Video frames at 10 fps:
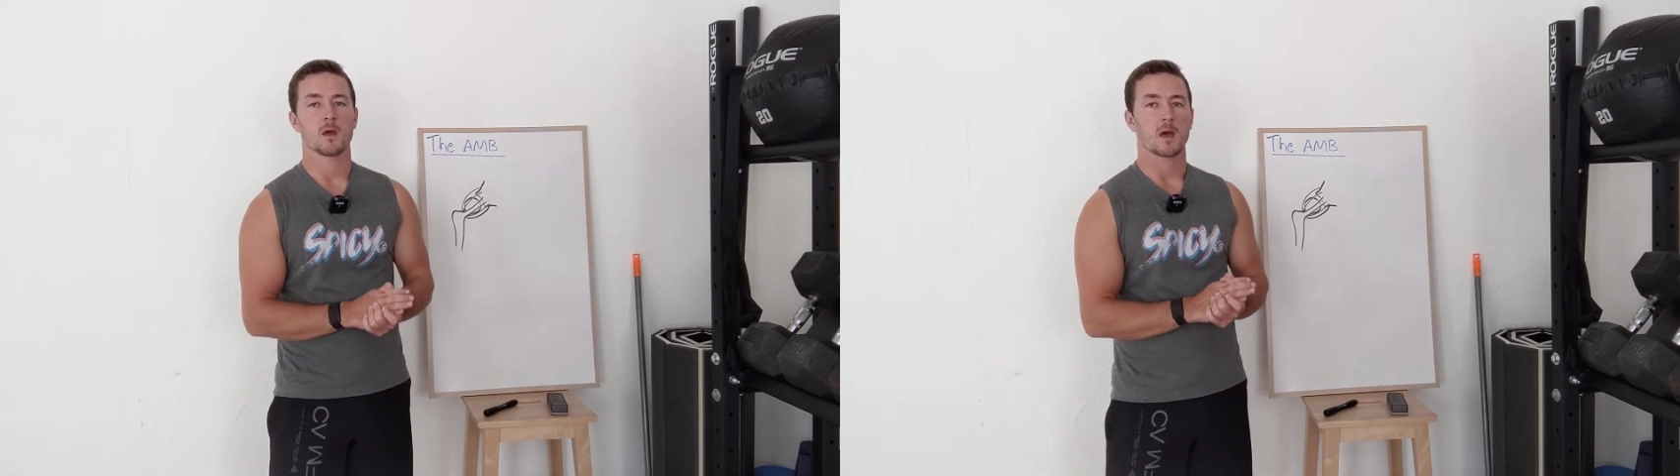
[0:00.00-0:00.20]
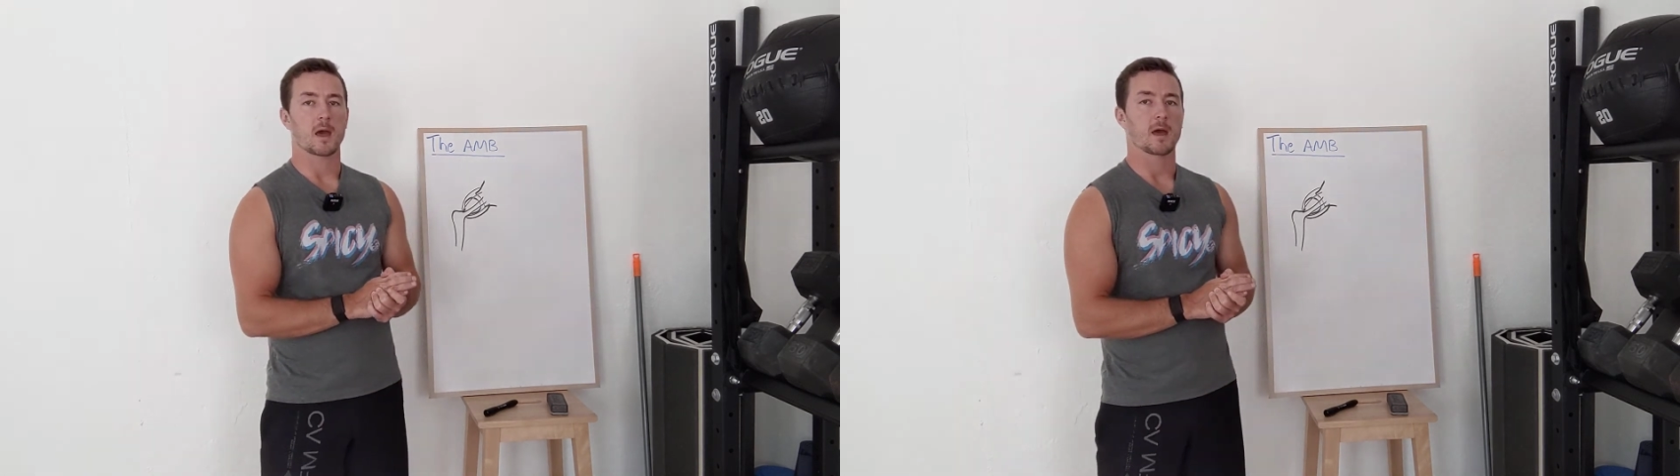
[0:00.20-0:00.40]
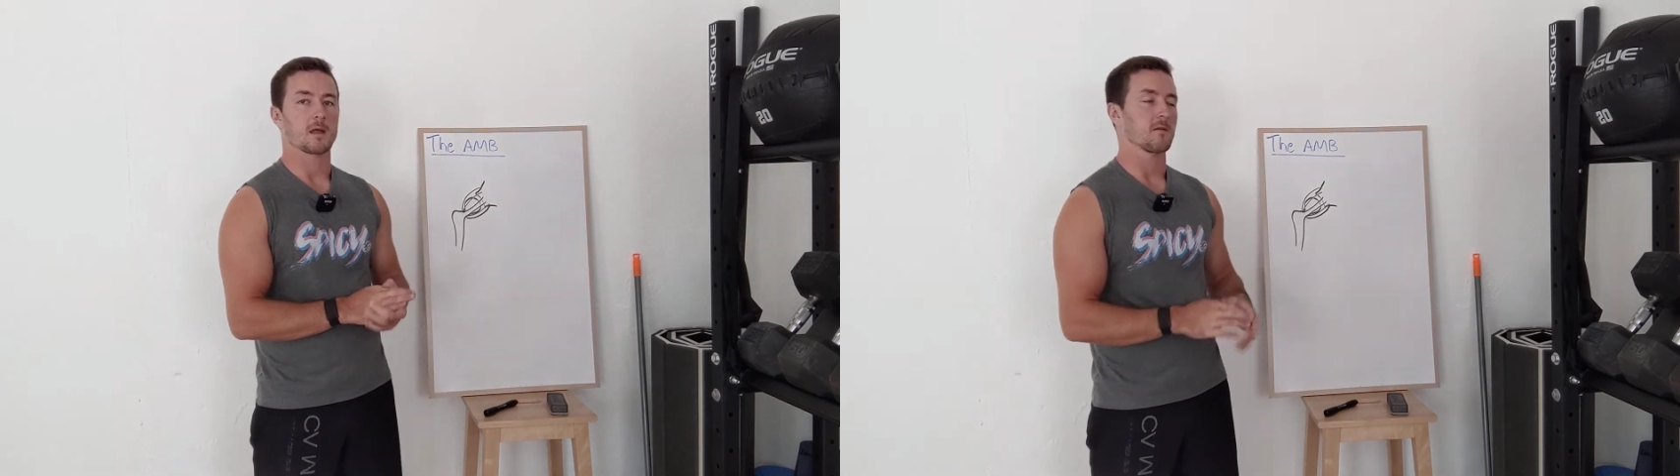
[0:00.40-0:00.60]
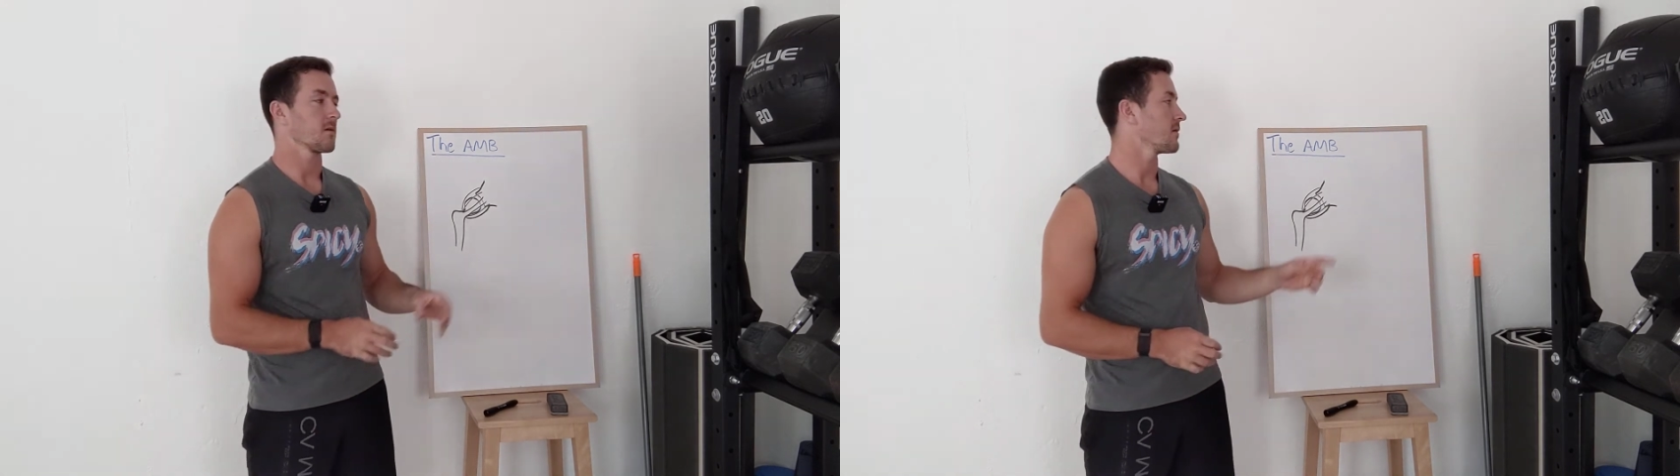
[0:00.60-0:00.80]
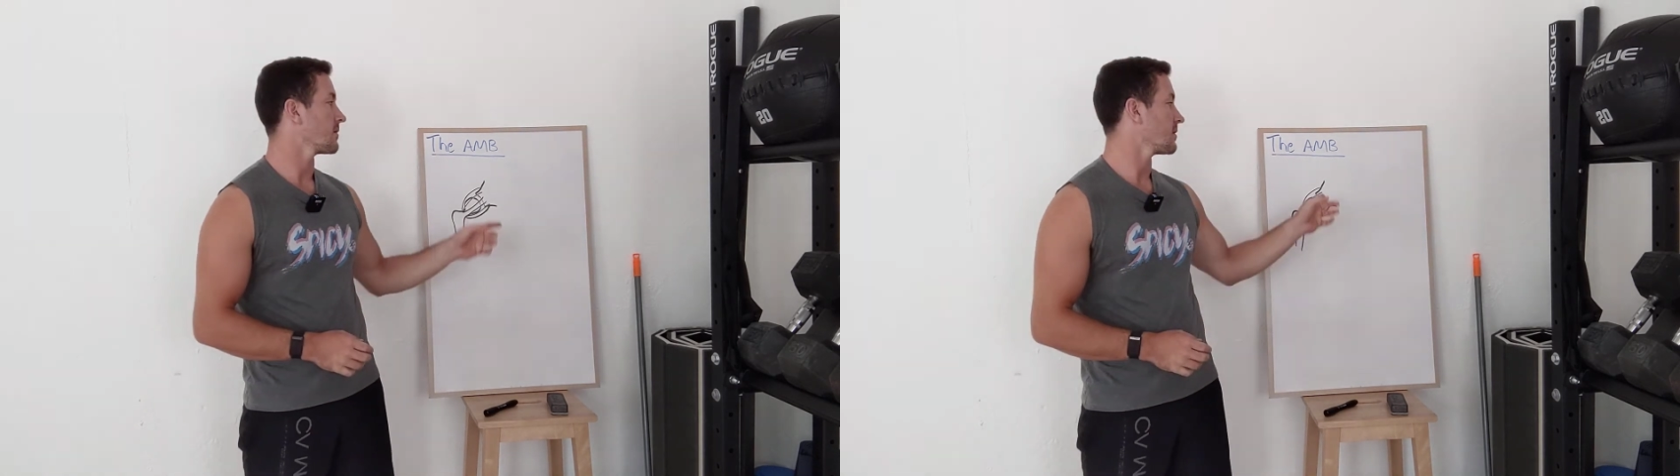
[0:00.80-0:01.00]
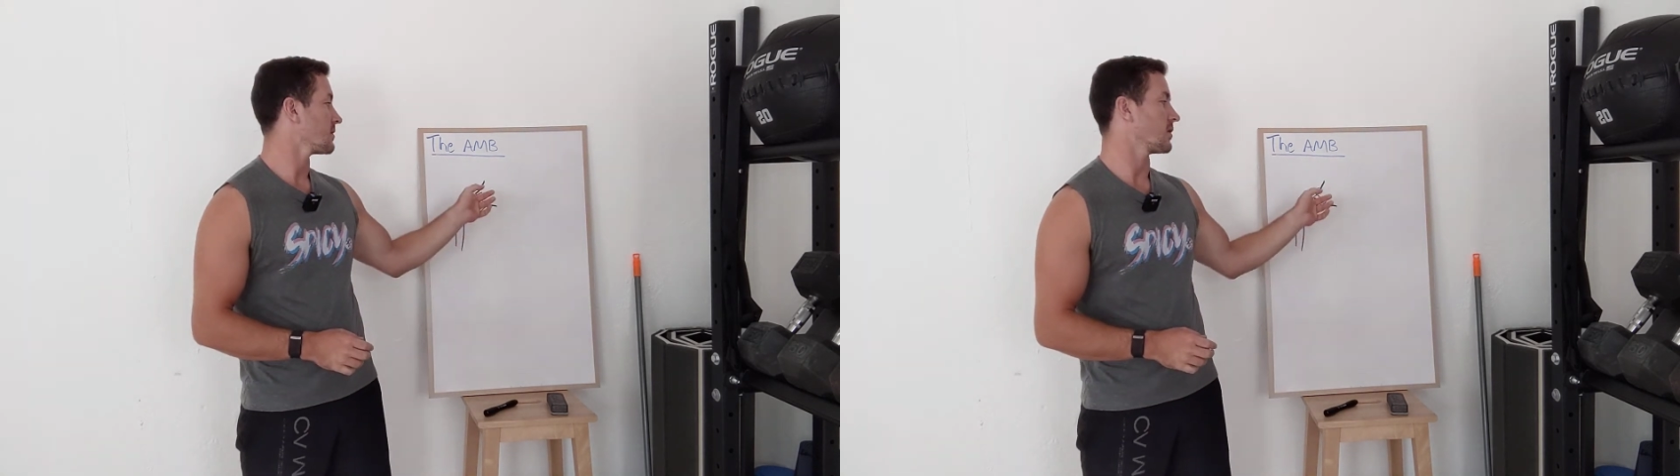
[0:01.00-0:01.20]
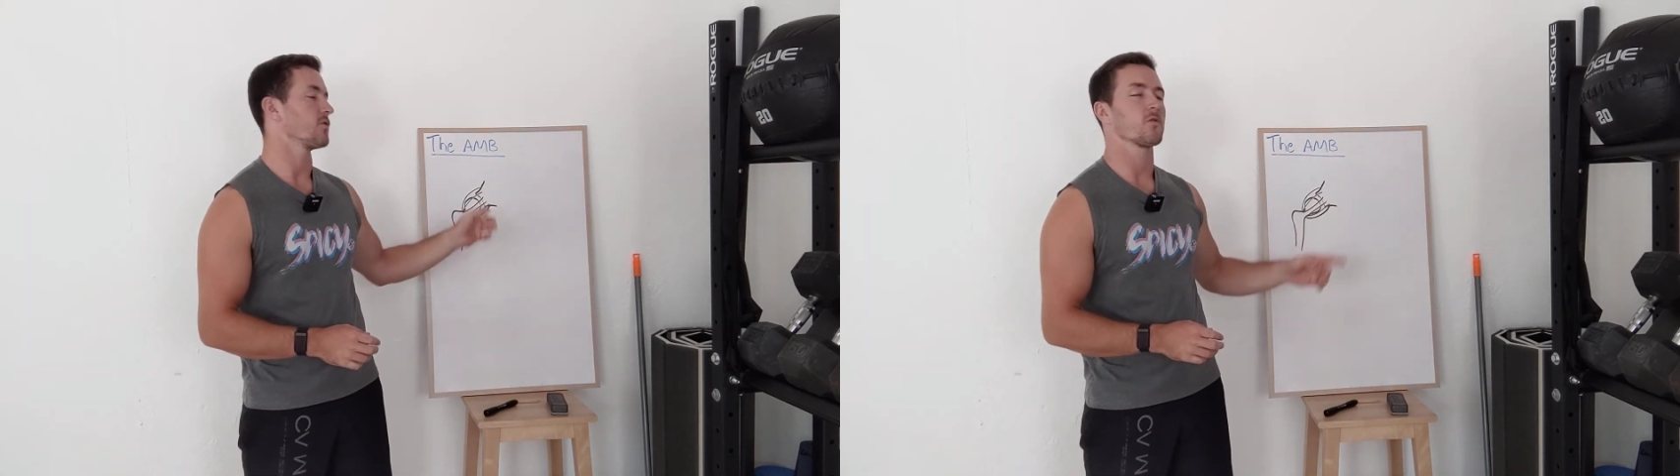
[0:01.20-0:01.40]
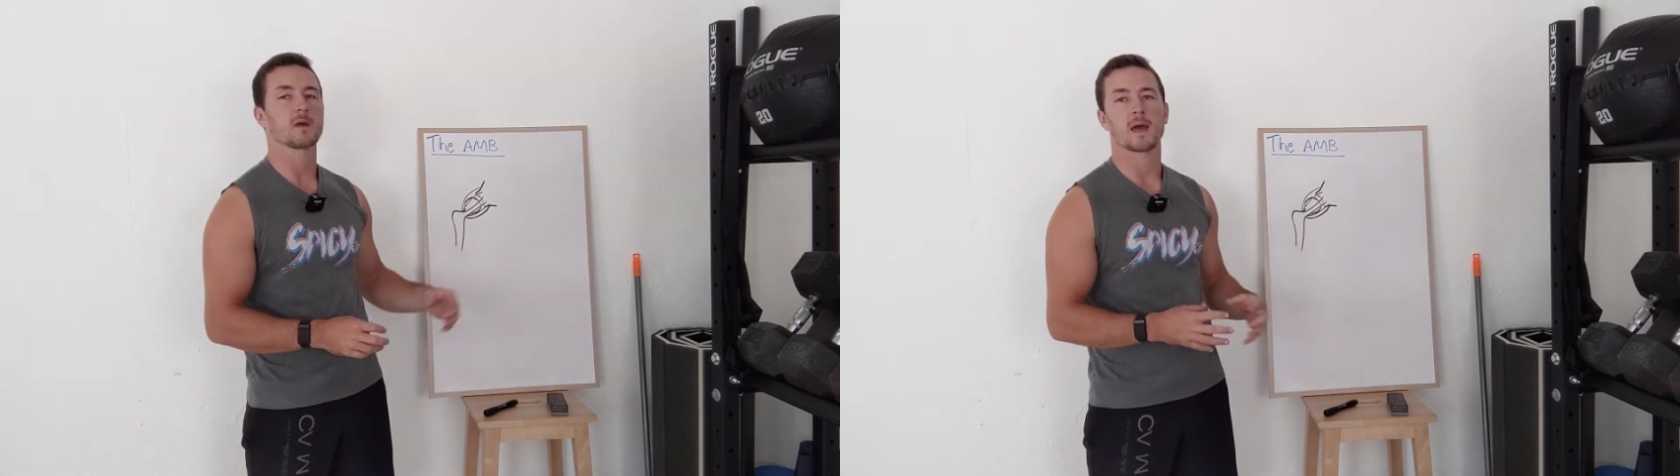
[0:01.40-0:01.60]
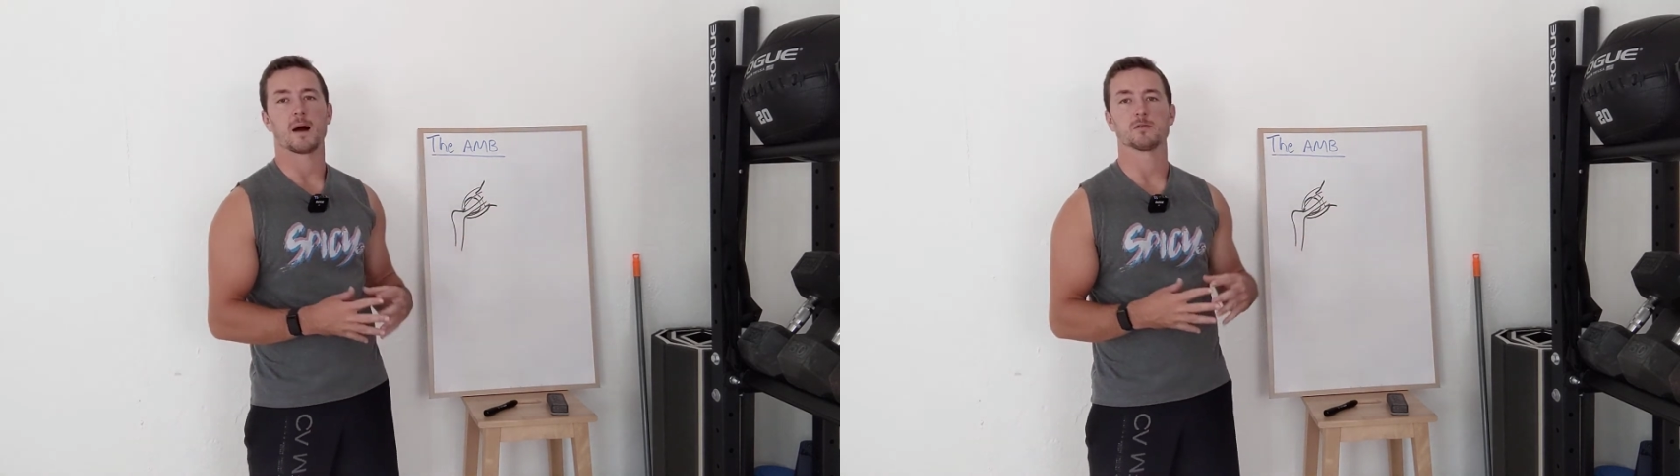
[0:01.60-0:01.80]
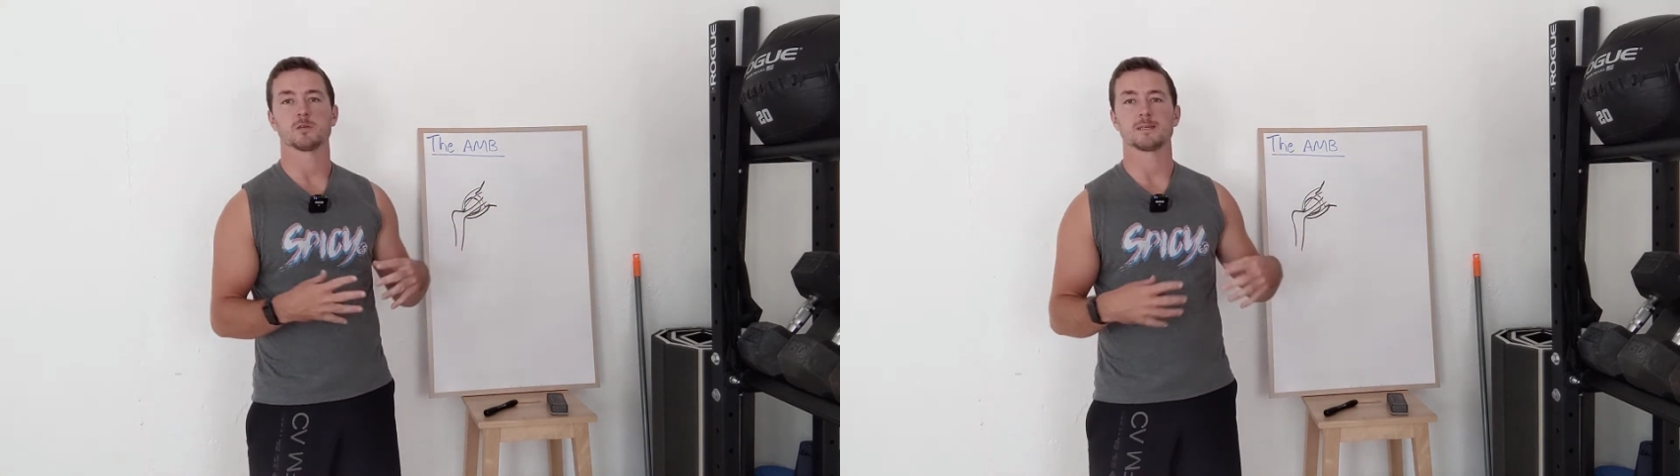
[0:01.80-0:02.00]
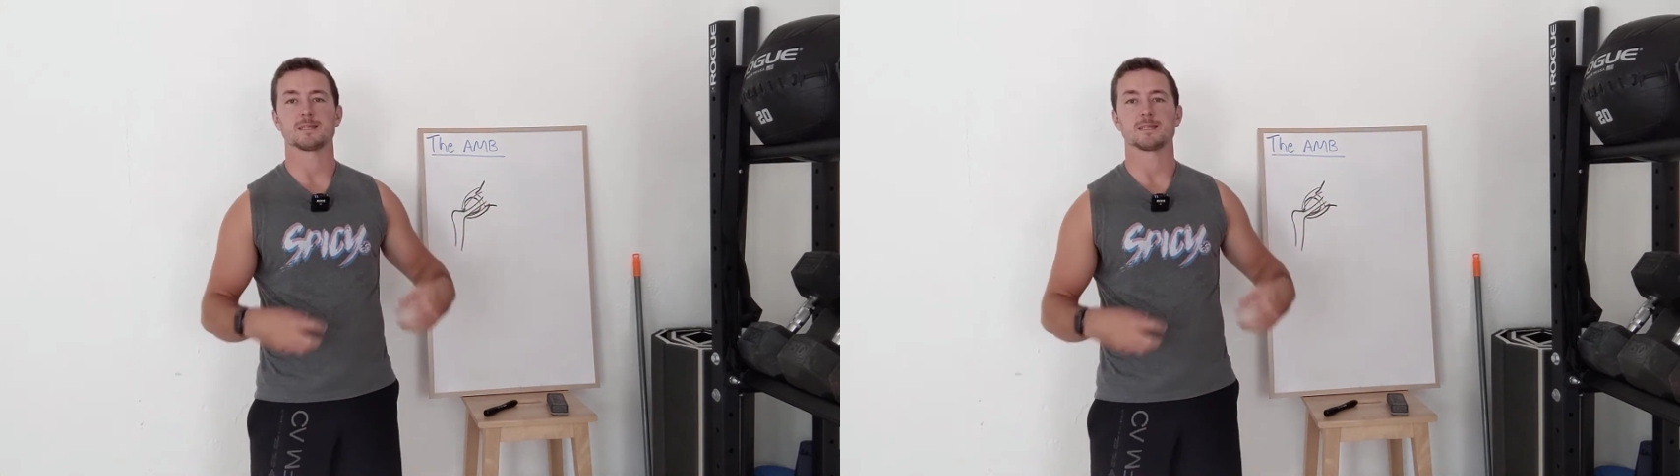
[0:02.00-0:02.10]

and the joint capsule is